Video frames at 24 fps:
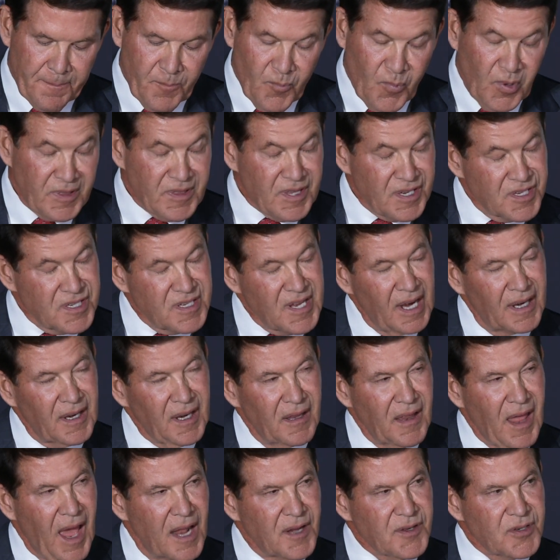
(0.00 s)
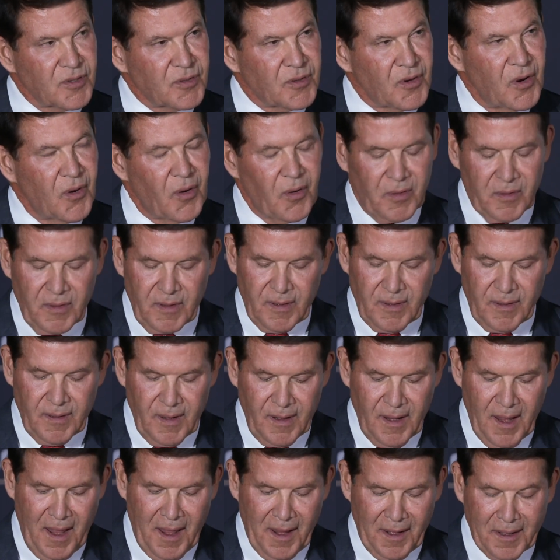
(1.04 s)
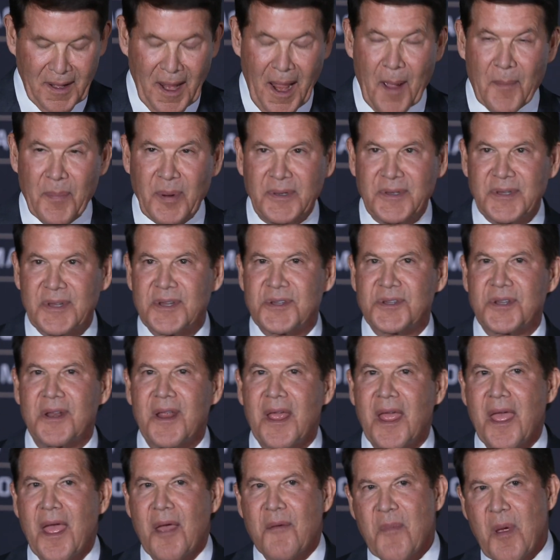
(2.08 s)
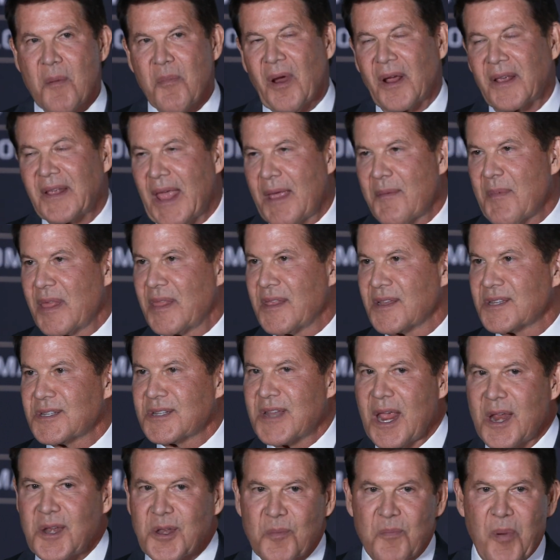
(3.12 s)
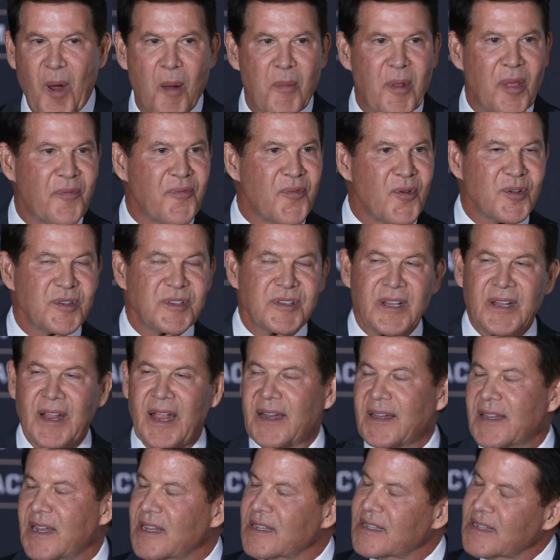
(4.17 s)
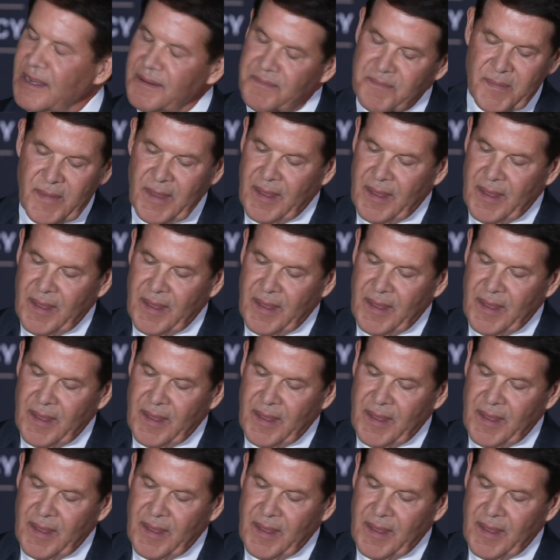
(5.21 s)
with this technological competition. Remember, I came into the State Department. The first thing I did is I